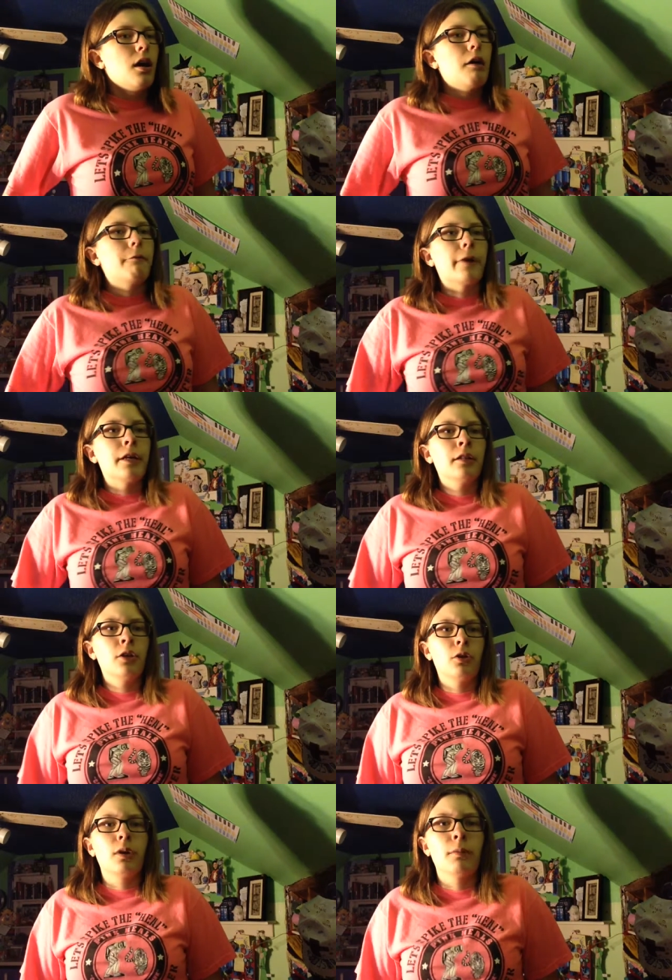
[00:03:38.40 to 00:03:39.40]
I finally
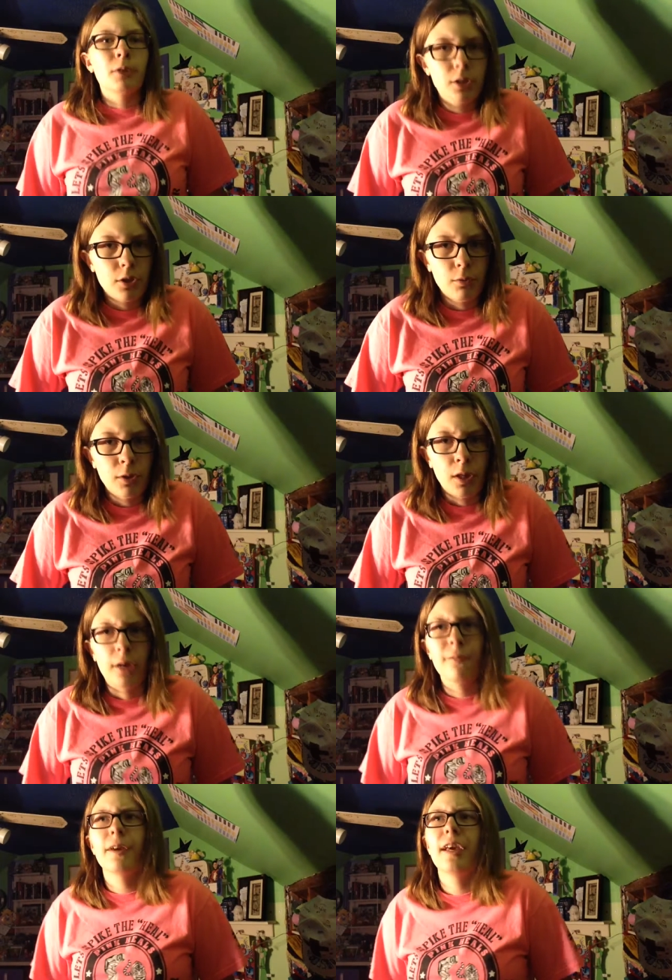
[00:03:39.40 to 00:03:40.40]
know what I'm gonna do in
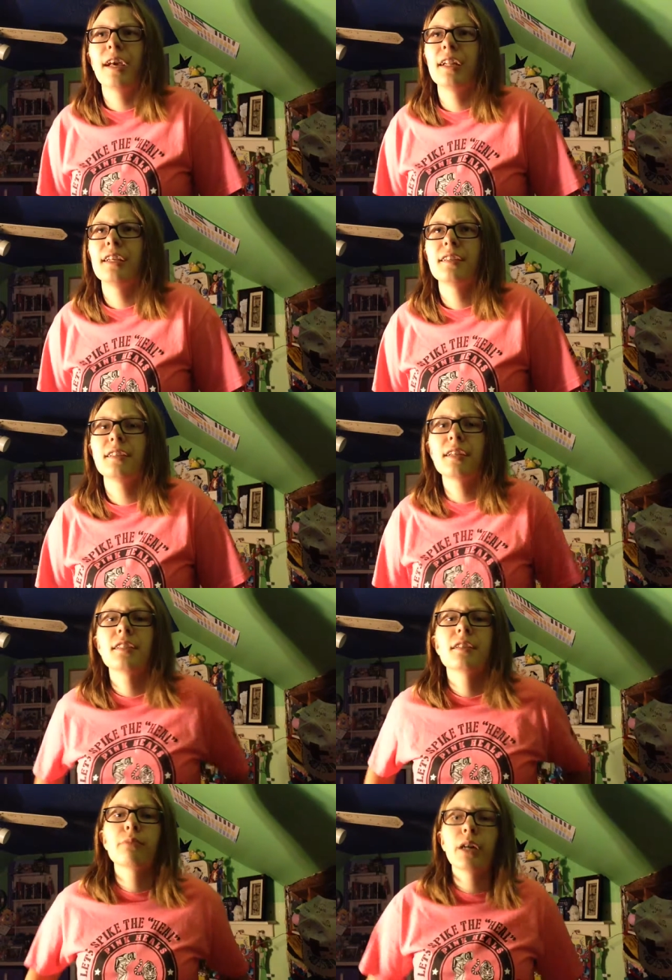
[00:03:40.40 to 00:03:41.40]
life. And he
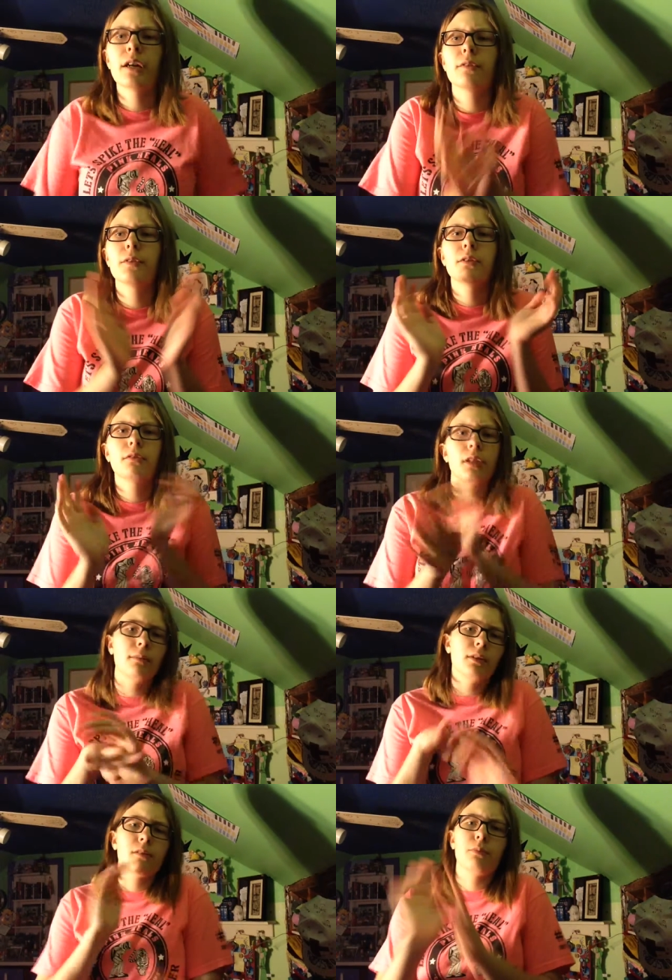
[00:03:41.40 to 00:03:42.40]
says, I'm proud of you,
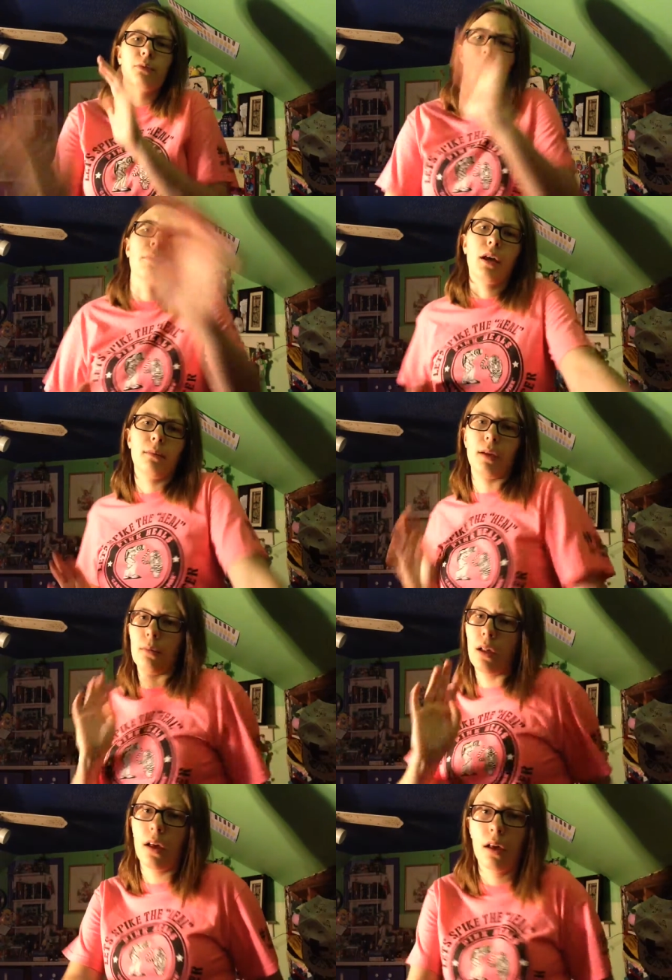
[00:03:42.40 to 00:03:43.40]
gave me the support, blah, blah,
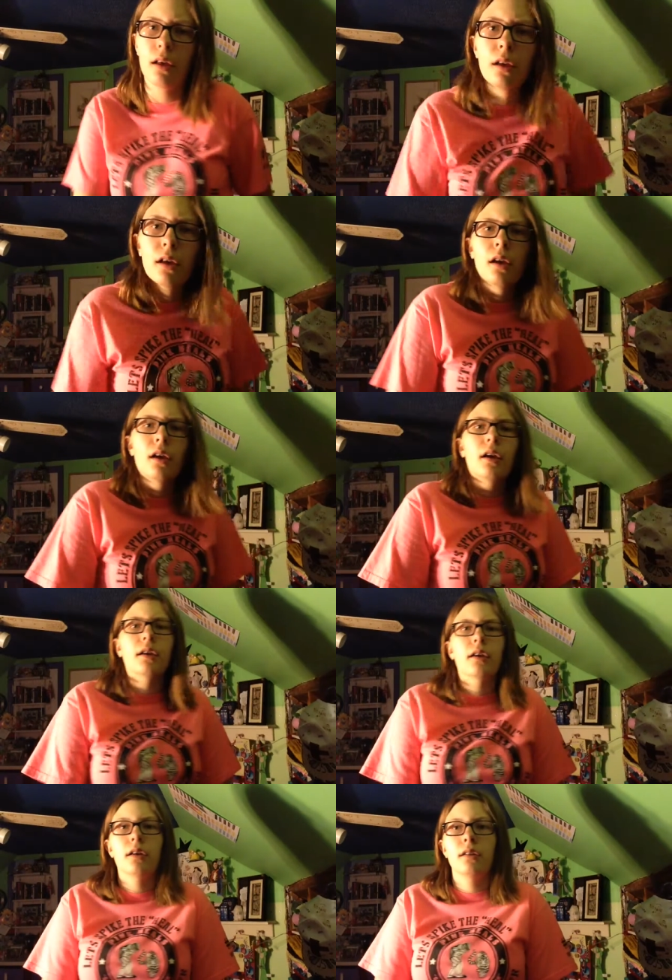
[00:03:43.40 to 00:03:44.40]
blah.
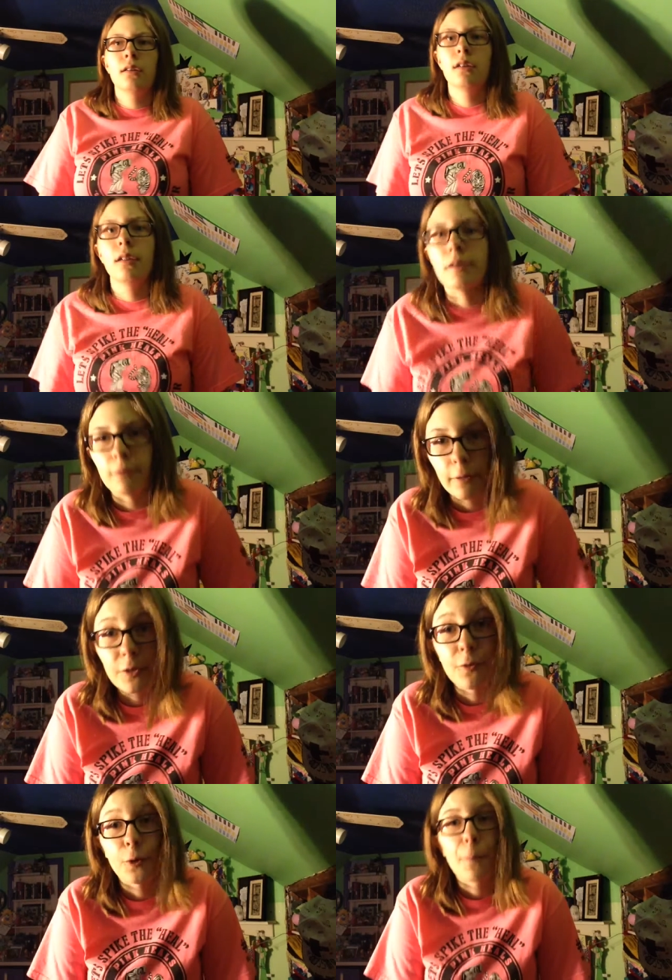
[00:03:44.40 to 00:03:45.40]
And that's what
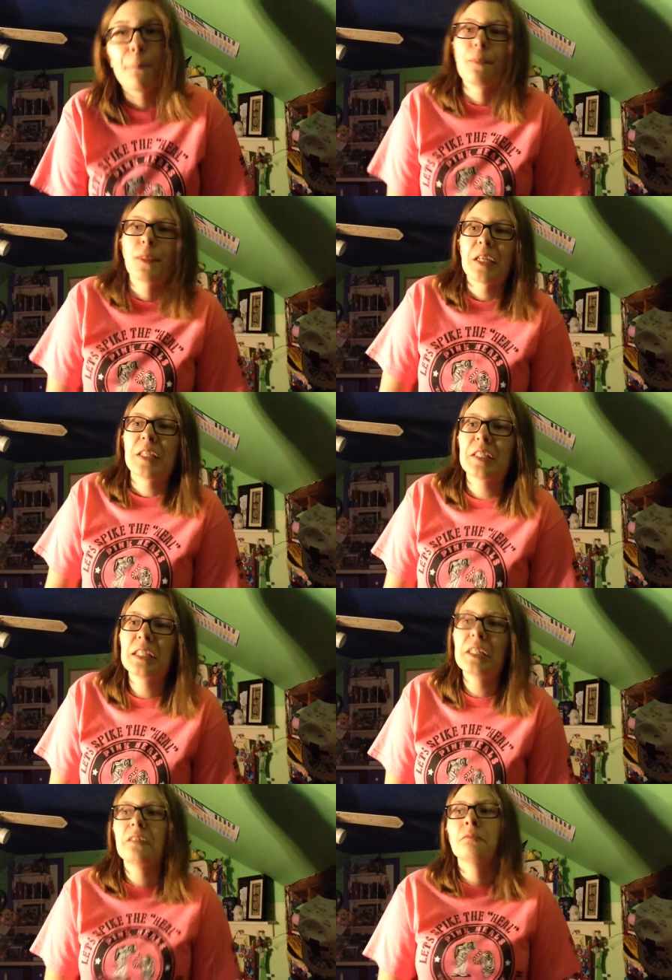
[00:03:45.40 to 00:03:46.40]
friends are for.
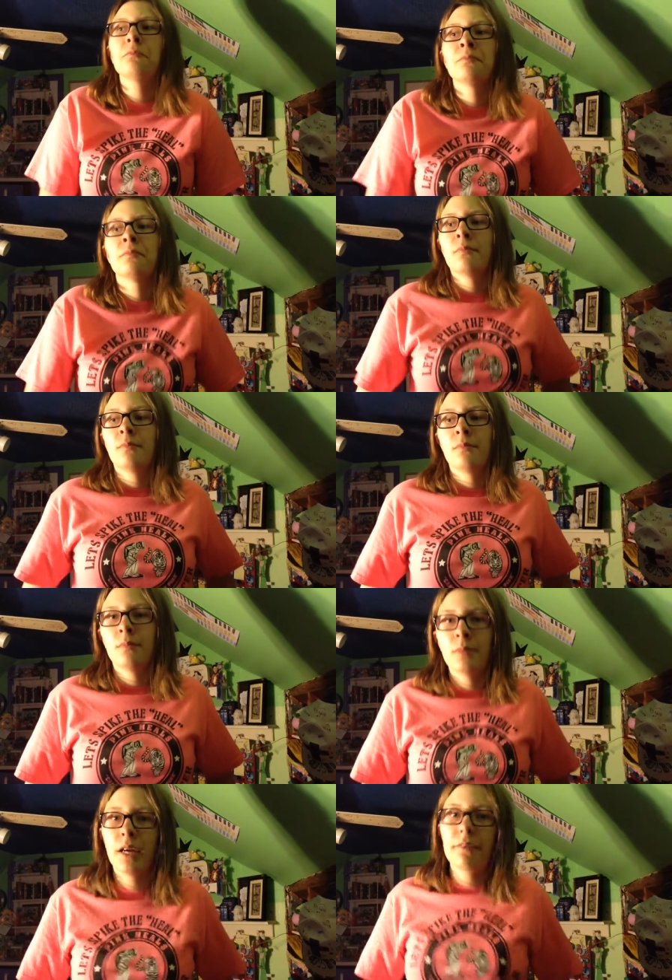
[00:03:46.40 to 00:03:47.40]
So
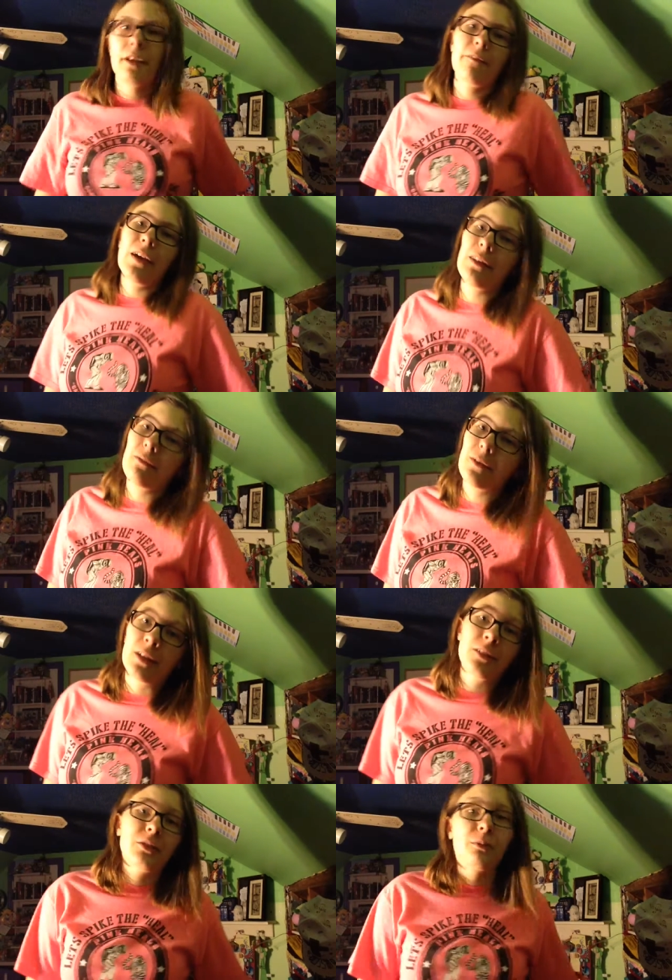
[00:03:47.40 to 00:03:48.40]
now that I finally
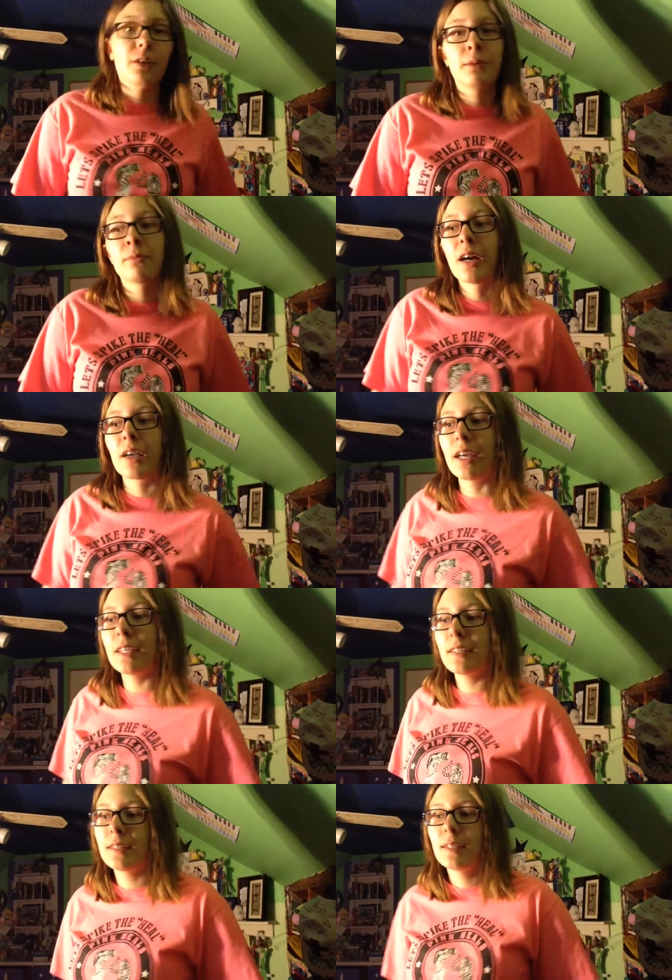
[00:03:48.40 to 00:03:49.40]
finished the work in
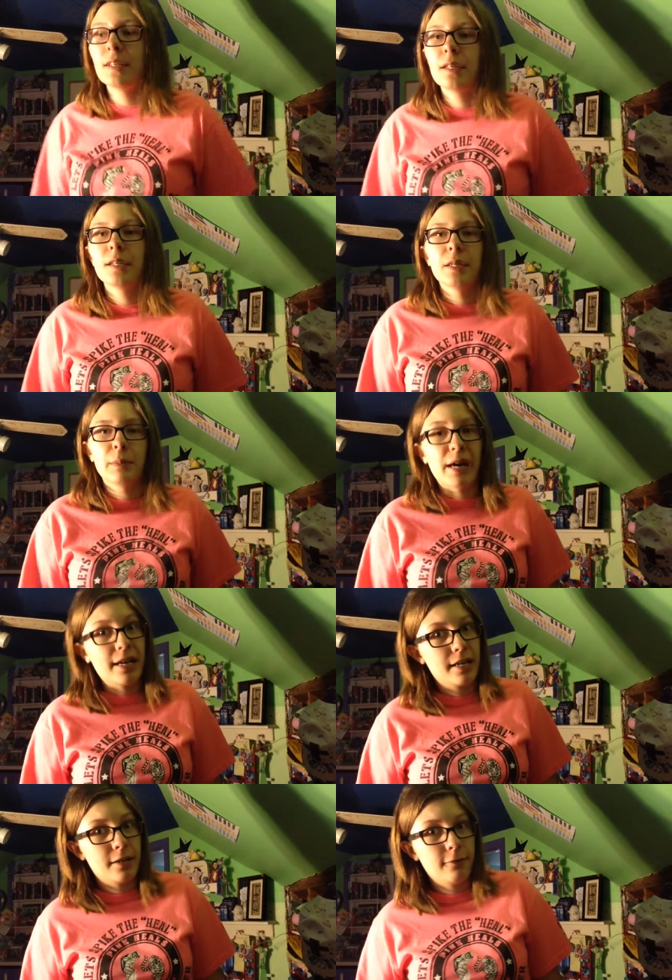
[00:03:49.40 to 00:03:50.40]
progress
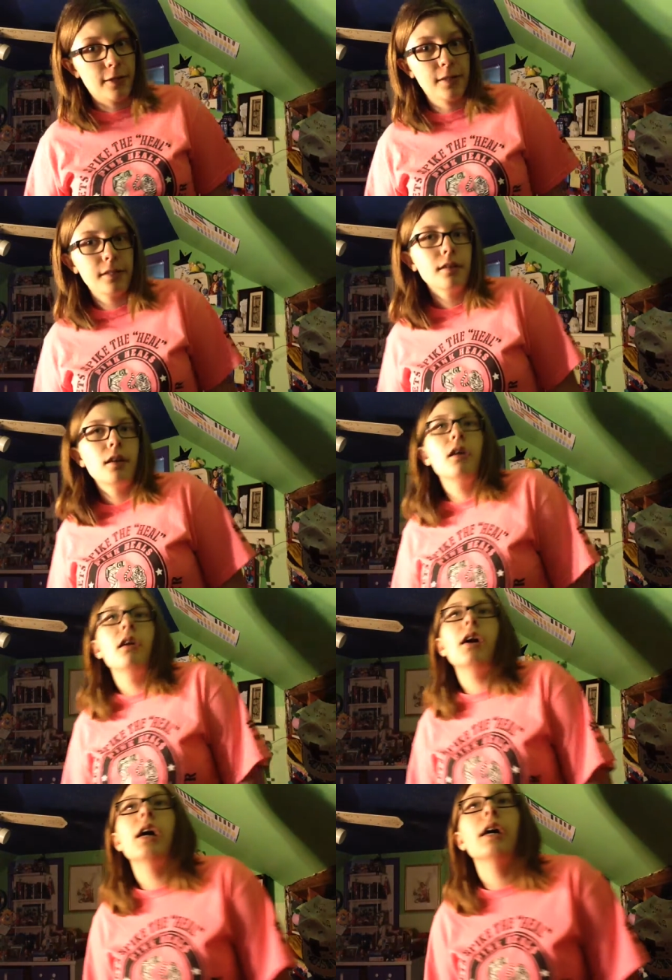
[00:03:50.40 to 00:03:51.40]
by Connor Franta,
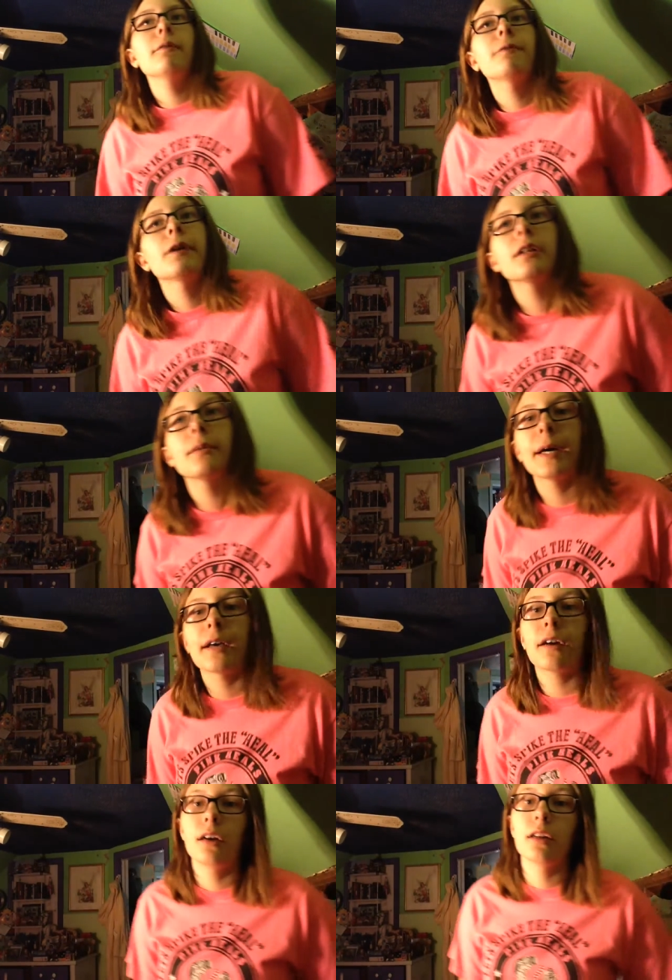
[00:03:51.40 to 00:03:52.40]
I'm finally
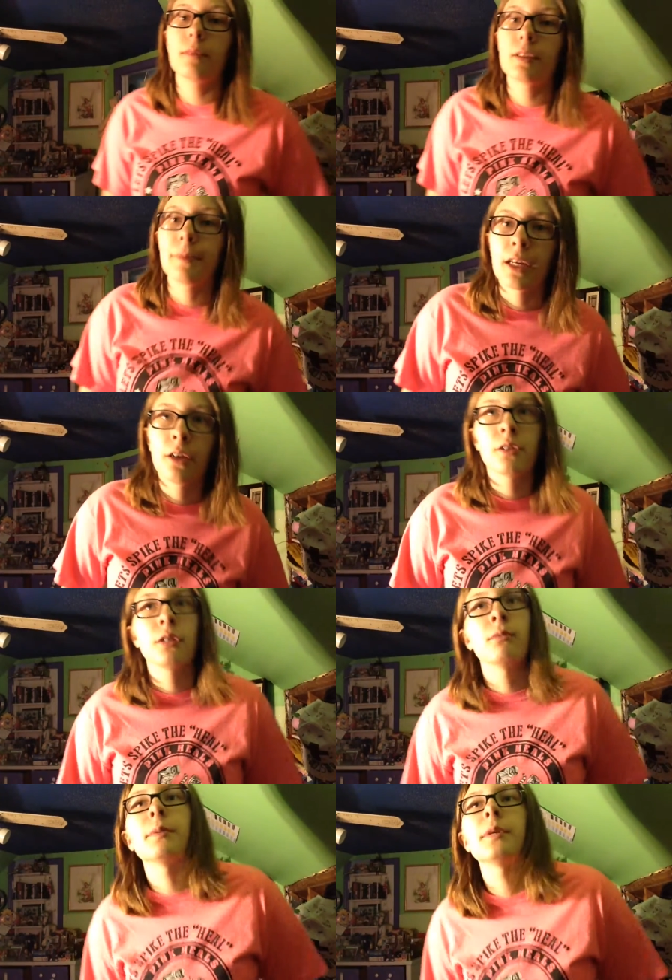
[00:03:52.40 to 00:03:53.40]
back on Miss Peregrine's Home of